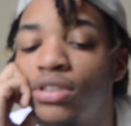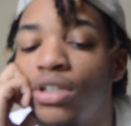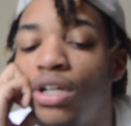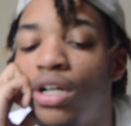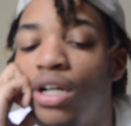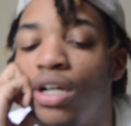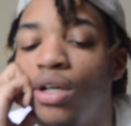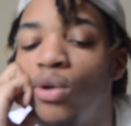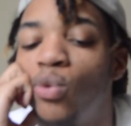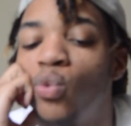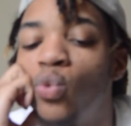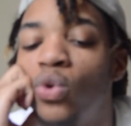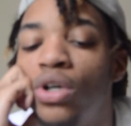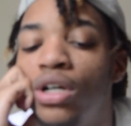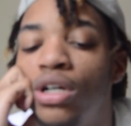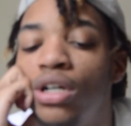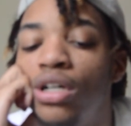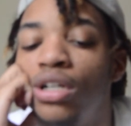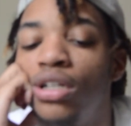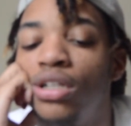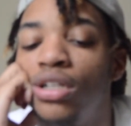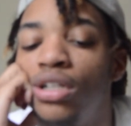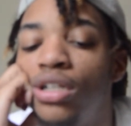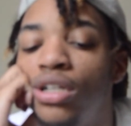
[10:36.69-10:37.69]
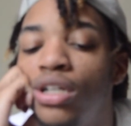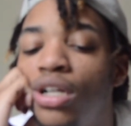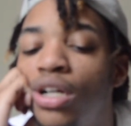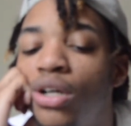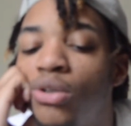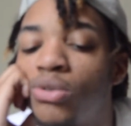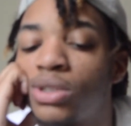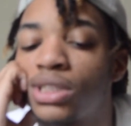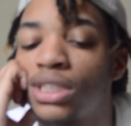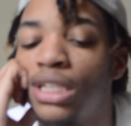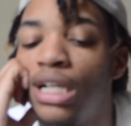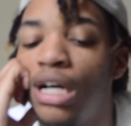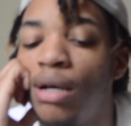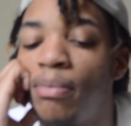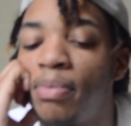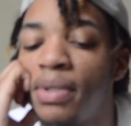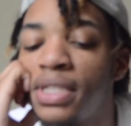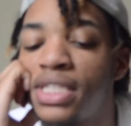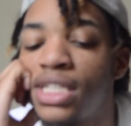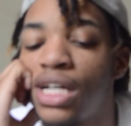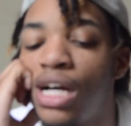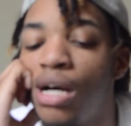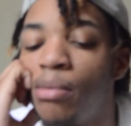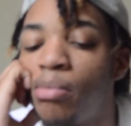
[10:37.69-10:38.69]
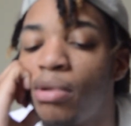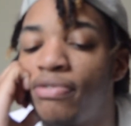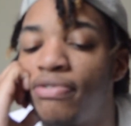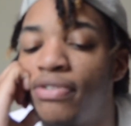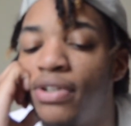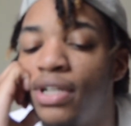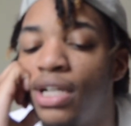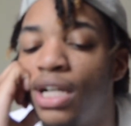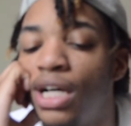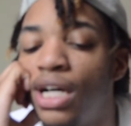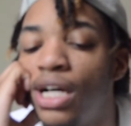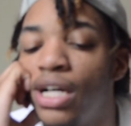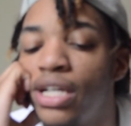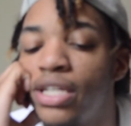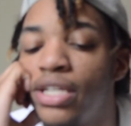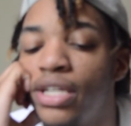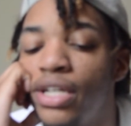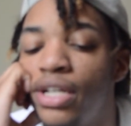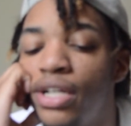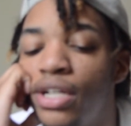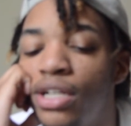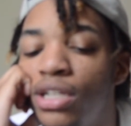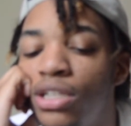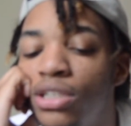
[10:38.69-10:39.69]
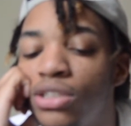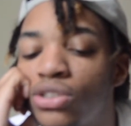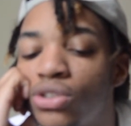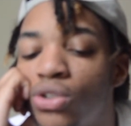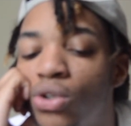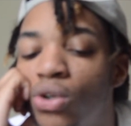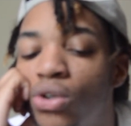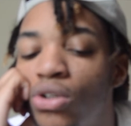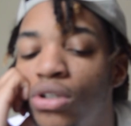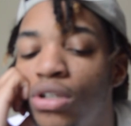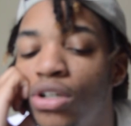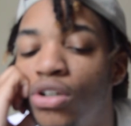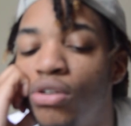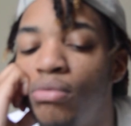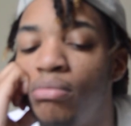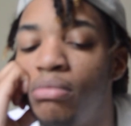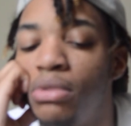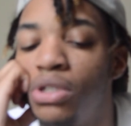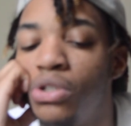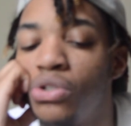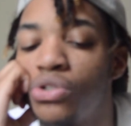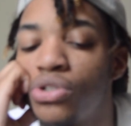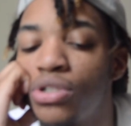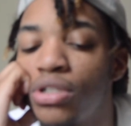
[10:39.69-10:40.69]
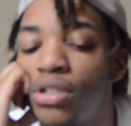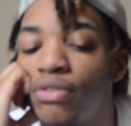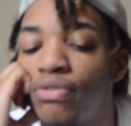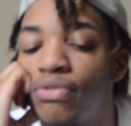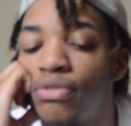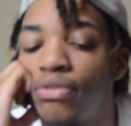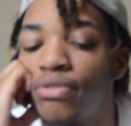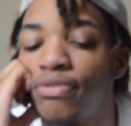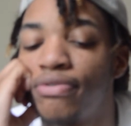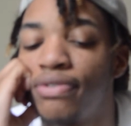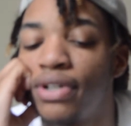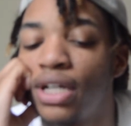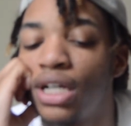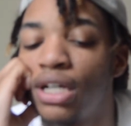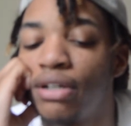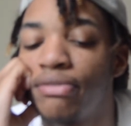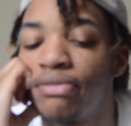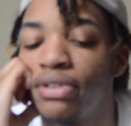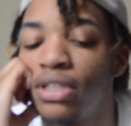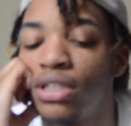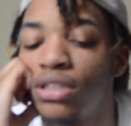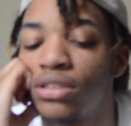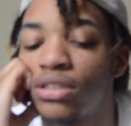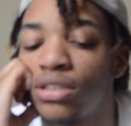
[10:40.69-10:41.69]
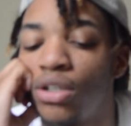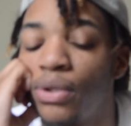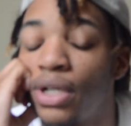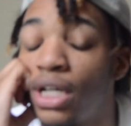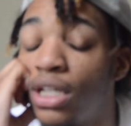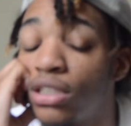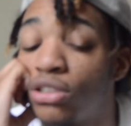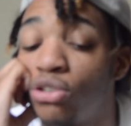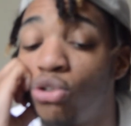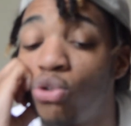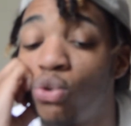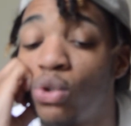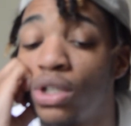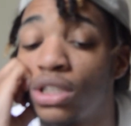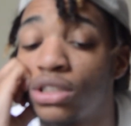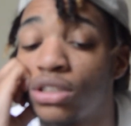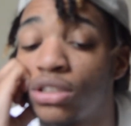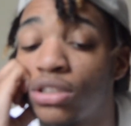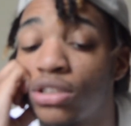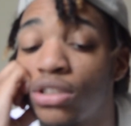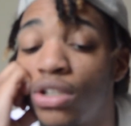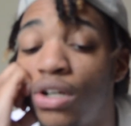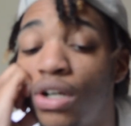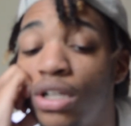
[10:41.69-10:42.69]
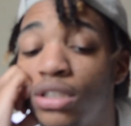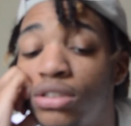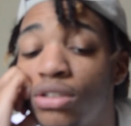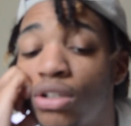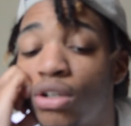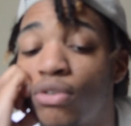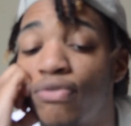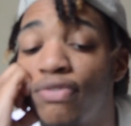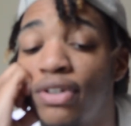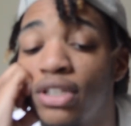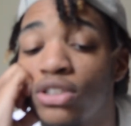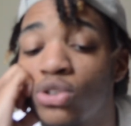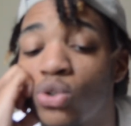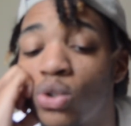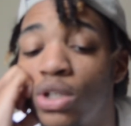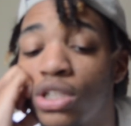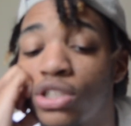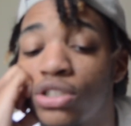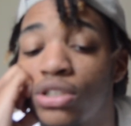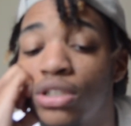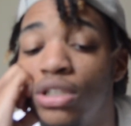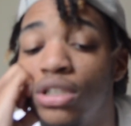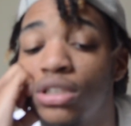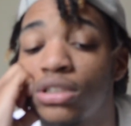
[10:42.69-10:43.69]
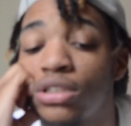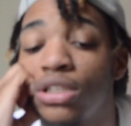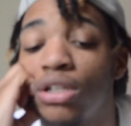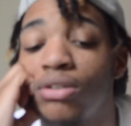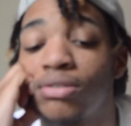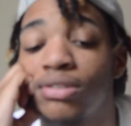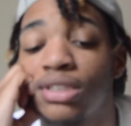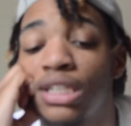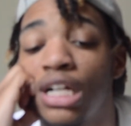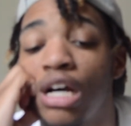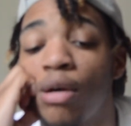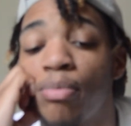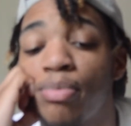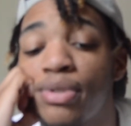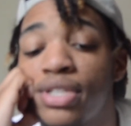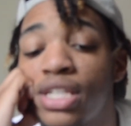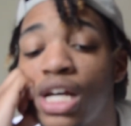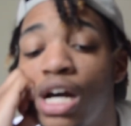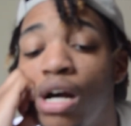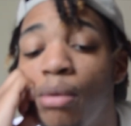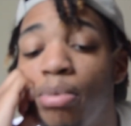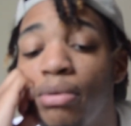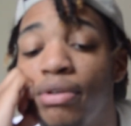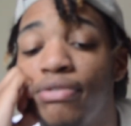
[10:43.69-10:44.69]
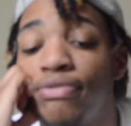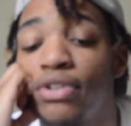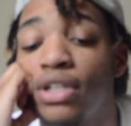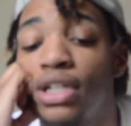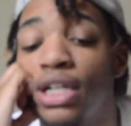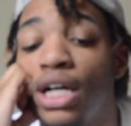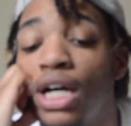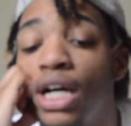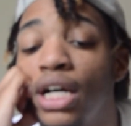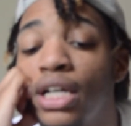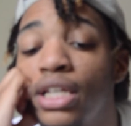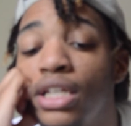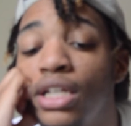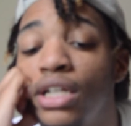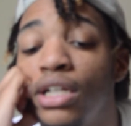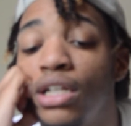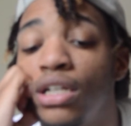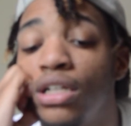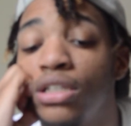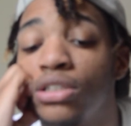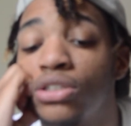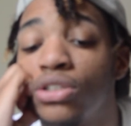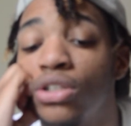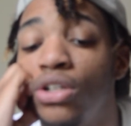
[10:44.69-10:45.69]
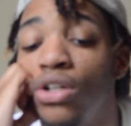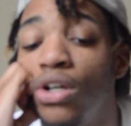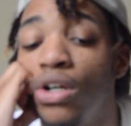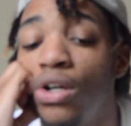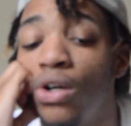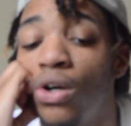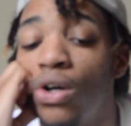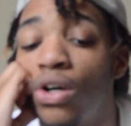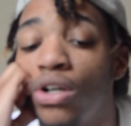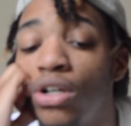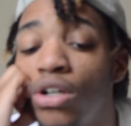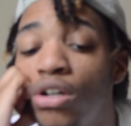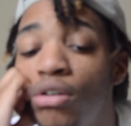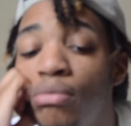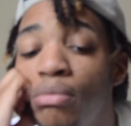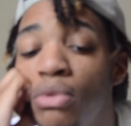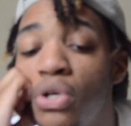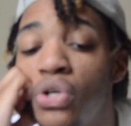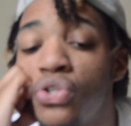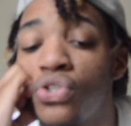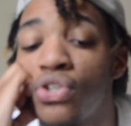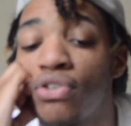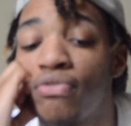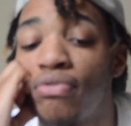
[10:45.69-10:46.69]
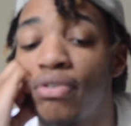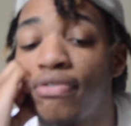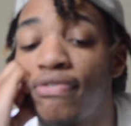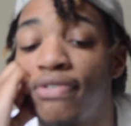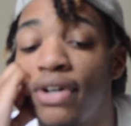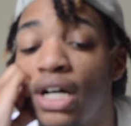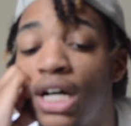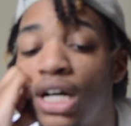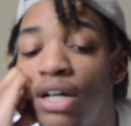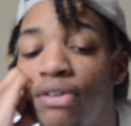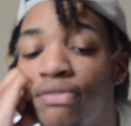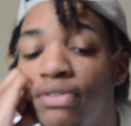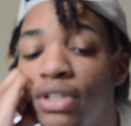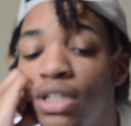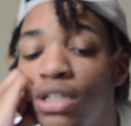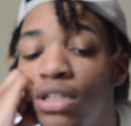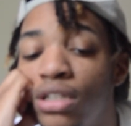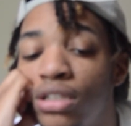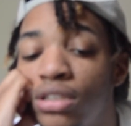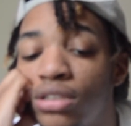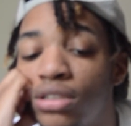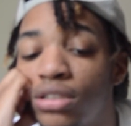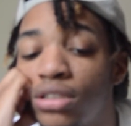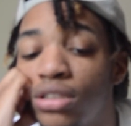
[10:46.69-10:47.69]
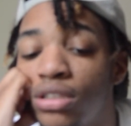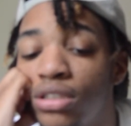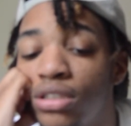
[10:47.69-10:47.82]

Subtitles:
All right, one, no sloppy toppy for 9 years, or no music for 5 years. Oh, you got two questions. All right, so the first question is, no sloppy toppy for 9 years, or no music for 5 years.